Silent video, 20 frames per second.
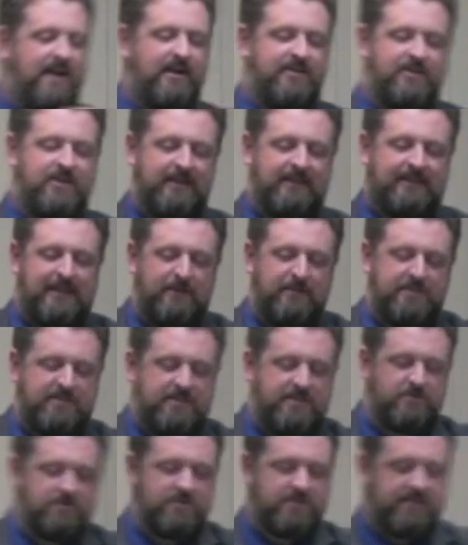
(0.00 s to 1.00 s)
I thought that was
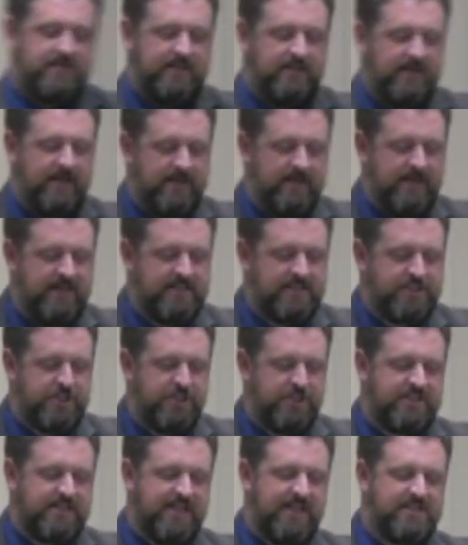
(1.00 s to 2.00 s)
interesting that he,
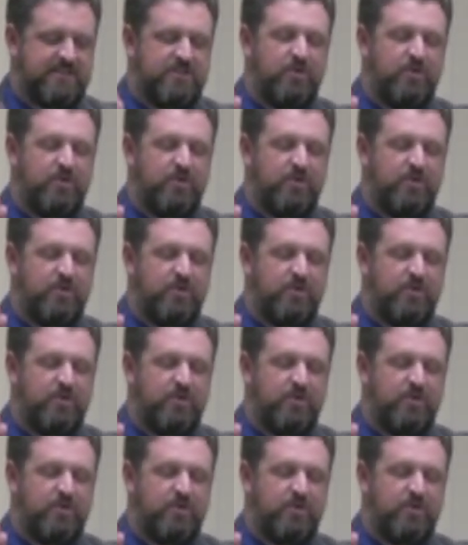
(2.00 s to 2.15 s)
she says,